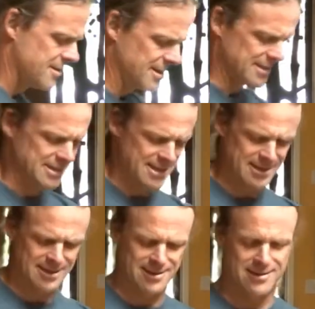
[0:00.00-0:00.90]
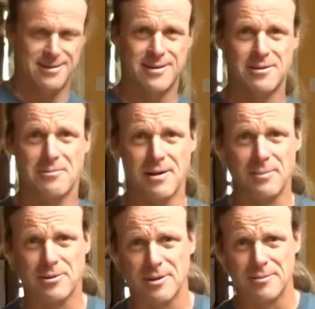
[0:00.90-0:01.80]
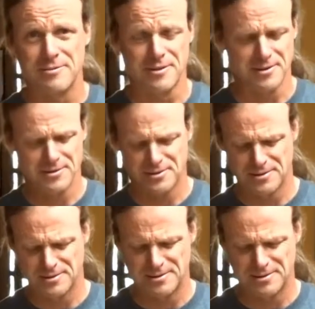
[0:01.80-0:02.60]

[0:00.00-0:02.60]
I take it, wrap it around my fingers.